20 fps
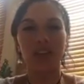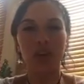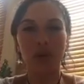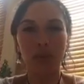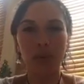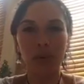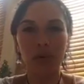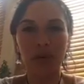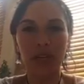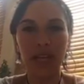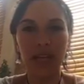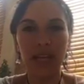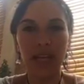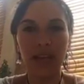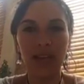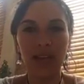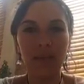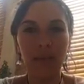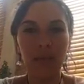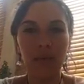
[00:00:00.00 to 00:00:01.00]
your body,
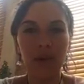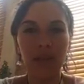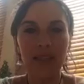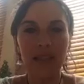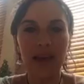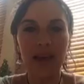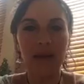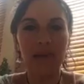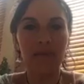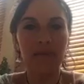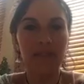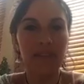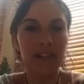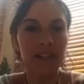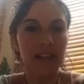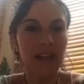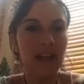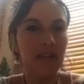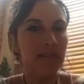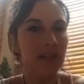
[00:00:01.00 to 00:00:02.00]
and then breathe out and feel
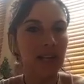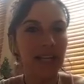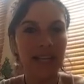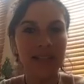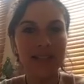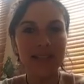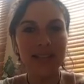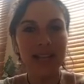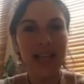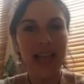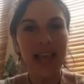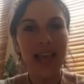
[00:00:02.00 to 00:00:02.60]
that release?